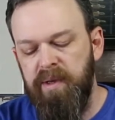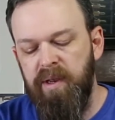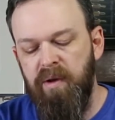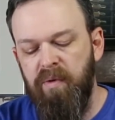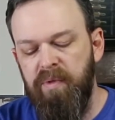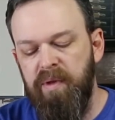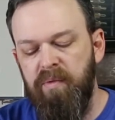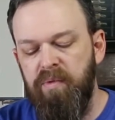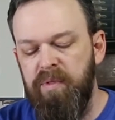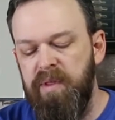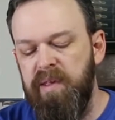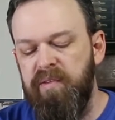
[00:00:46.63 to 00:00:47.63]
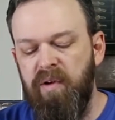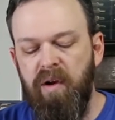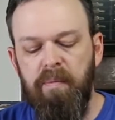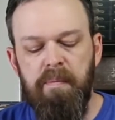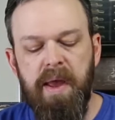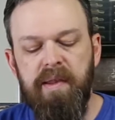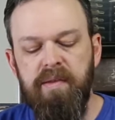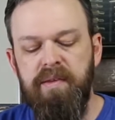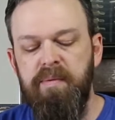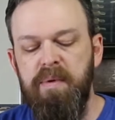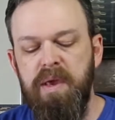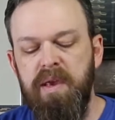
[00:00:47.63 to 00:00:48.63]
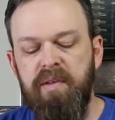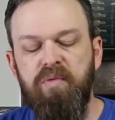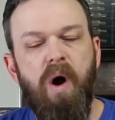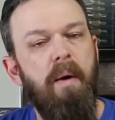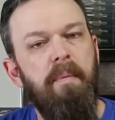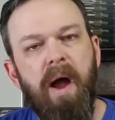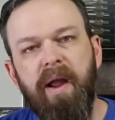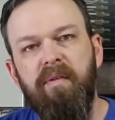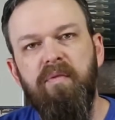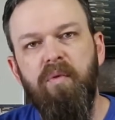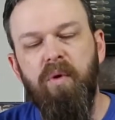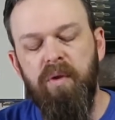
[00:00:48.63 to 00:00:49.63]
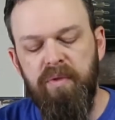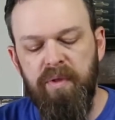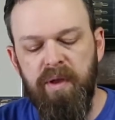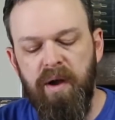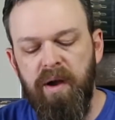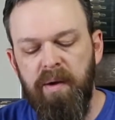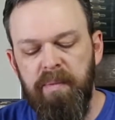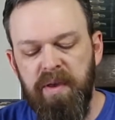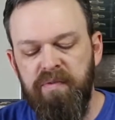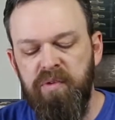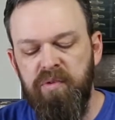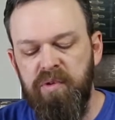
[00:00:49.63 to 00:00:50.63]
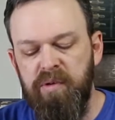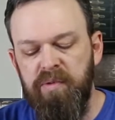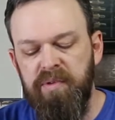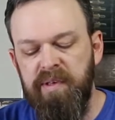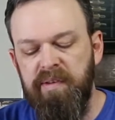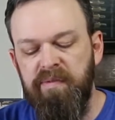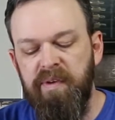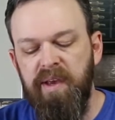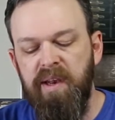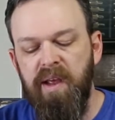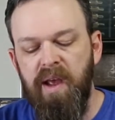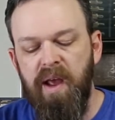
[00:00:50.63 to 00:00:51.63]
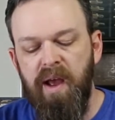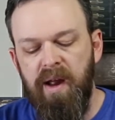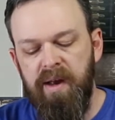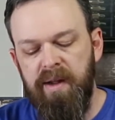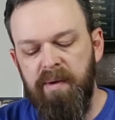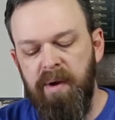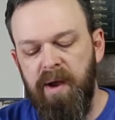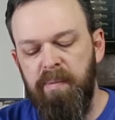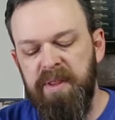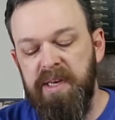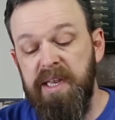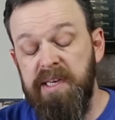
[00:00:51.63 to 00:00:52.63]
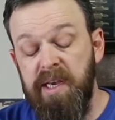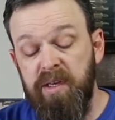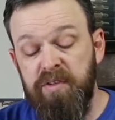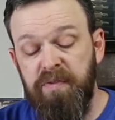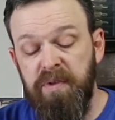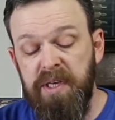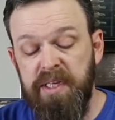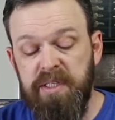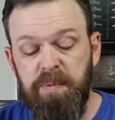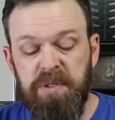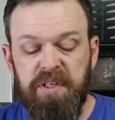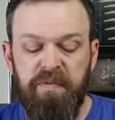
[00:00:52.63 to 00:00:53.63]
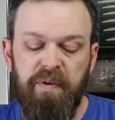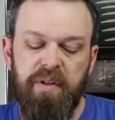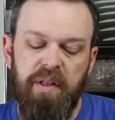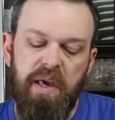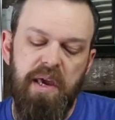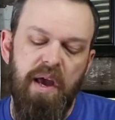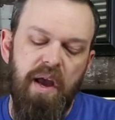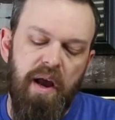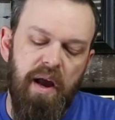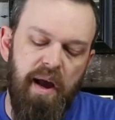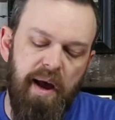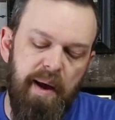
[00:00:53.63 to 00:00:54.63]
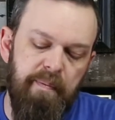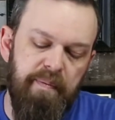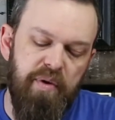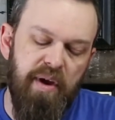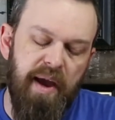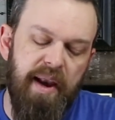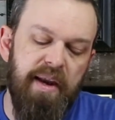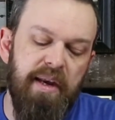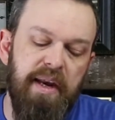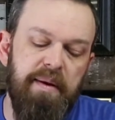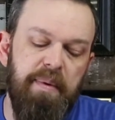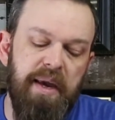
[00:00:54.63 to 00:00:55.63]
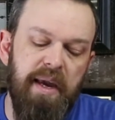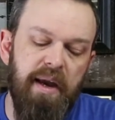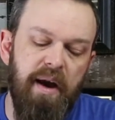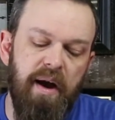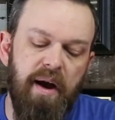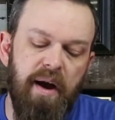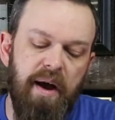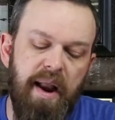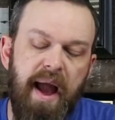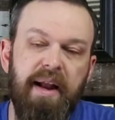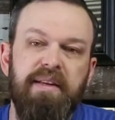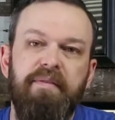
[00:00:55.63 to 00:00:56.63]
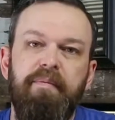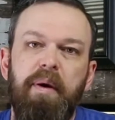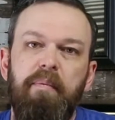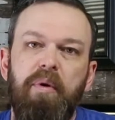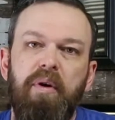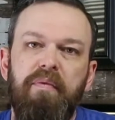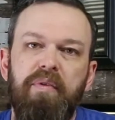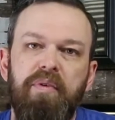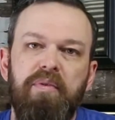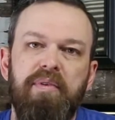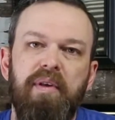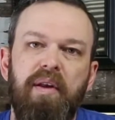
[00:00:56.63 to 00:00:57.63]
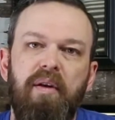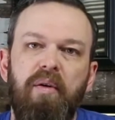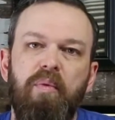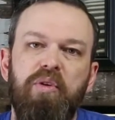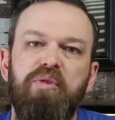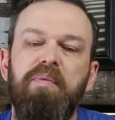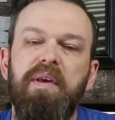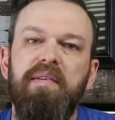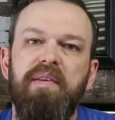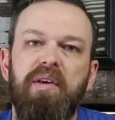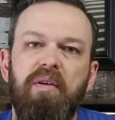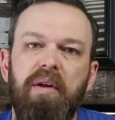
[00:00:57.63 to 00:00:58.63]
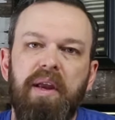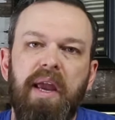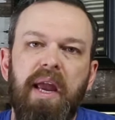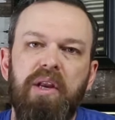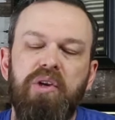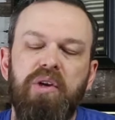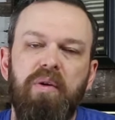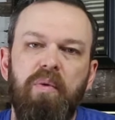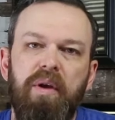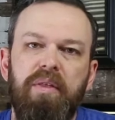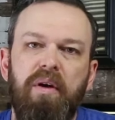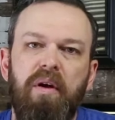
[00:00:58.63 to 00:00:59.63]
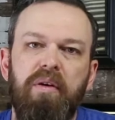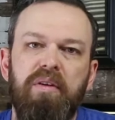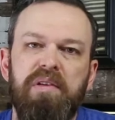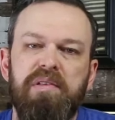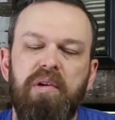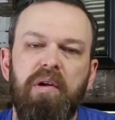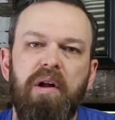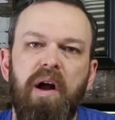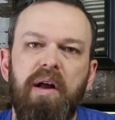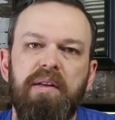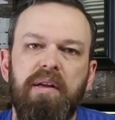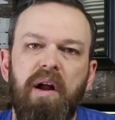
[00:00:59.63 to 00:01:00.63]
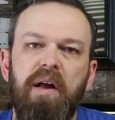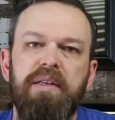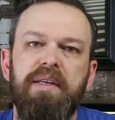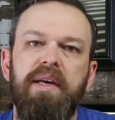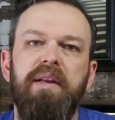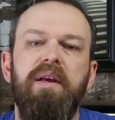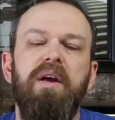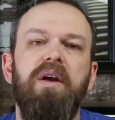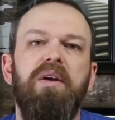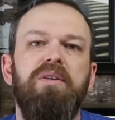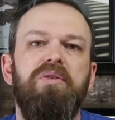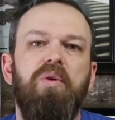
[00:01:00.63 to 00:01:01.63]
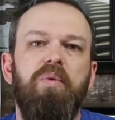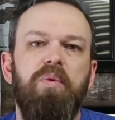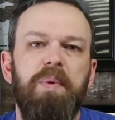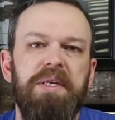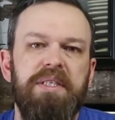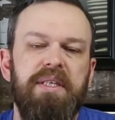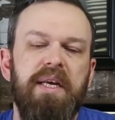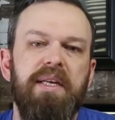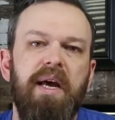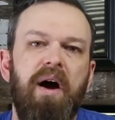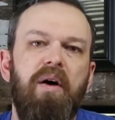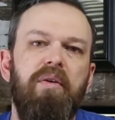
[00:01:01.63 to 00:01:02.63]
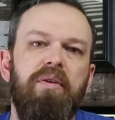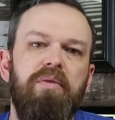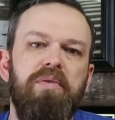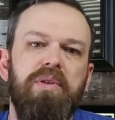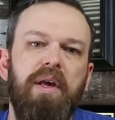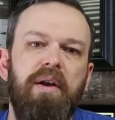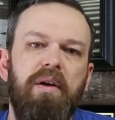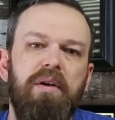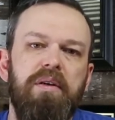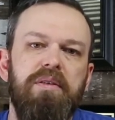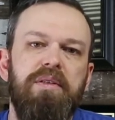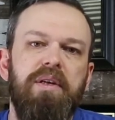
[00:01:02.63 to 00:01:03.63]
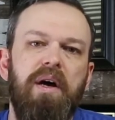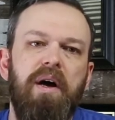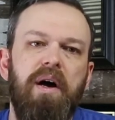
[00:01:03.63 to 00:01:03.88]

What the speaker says: You know, these are meant to be swapped back and forth if you so see fit. But the details for this specifically, you need to be an active member of the newsletter, which means that you're engaging with our newsletter content. So when we send out newsletters,